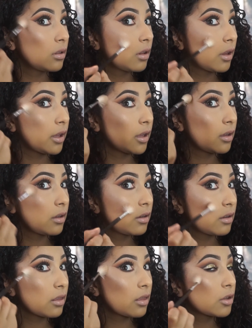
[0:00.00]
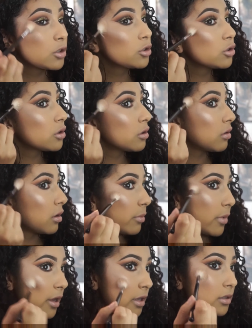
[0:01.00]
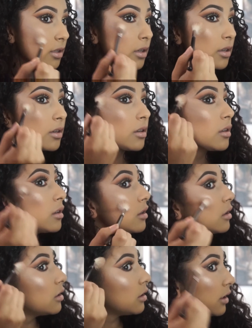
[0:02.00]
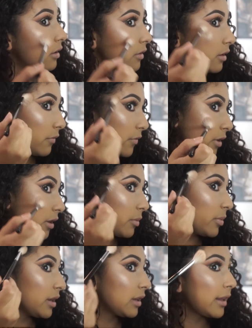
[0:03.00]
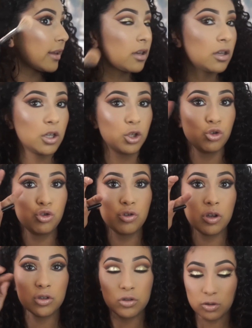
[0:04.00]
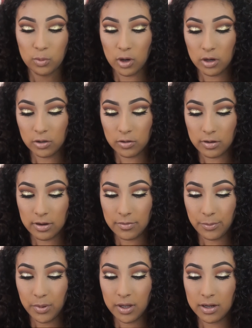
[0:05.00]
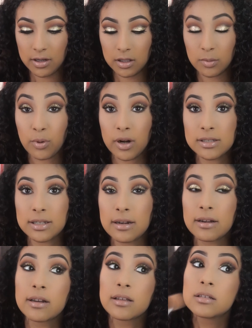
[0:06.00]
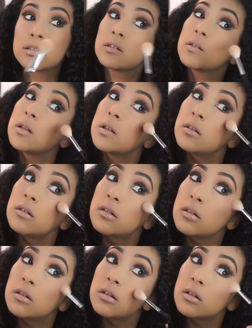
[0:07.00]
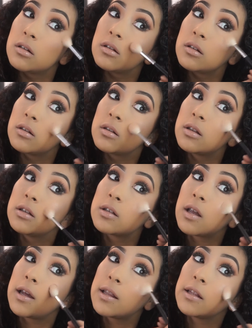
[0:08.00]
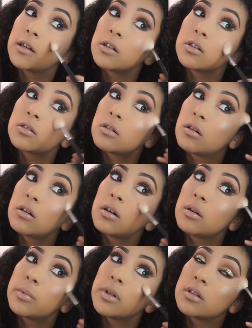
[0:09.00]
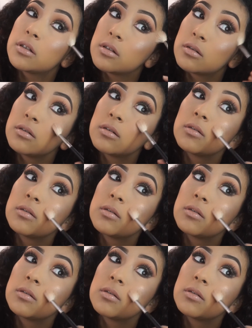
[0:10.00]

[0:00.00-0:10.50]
Like, they're so amazing. And for it being like a drugstore product, or it being the price that it is, these highlighters are amazing.